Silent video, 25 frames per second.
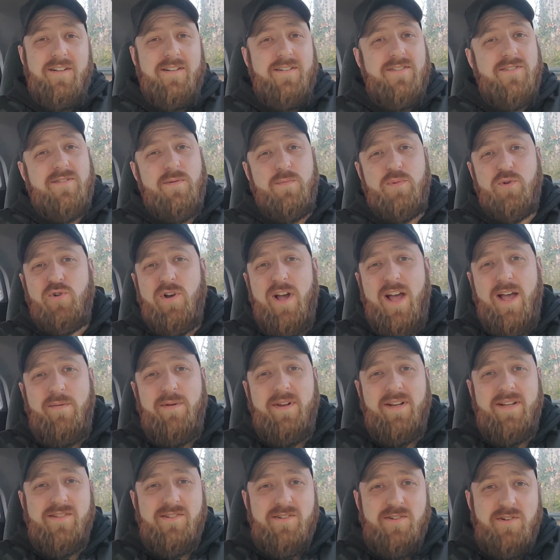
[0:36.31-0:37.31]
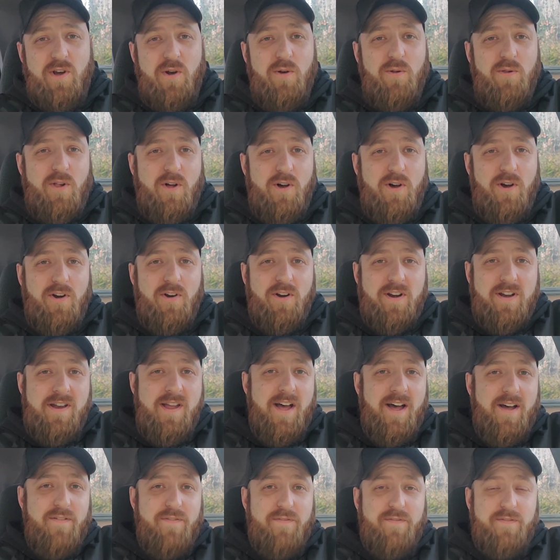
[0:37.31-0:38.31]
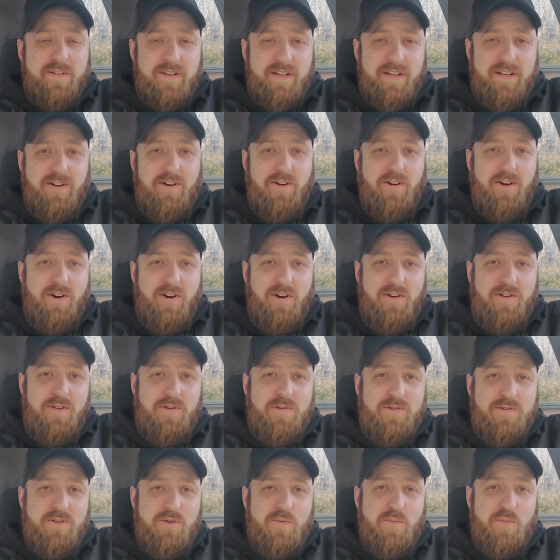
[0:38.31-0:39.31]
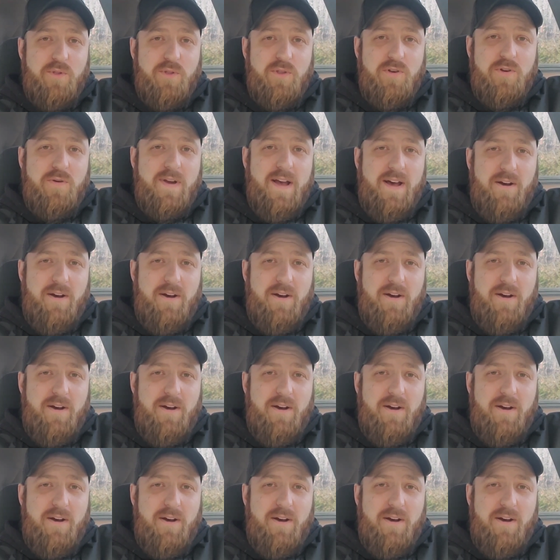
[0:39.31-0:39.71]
Subscribing is no longer enough here on YouTube with the new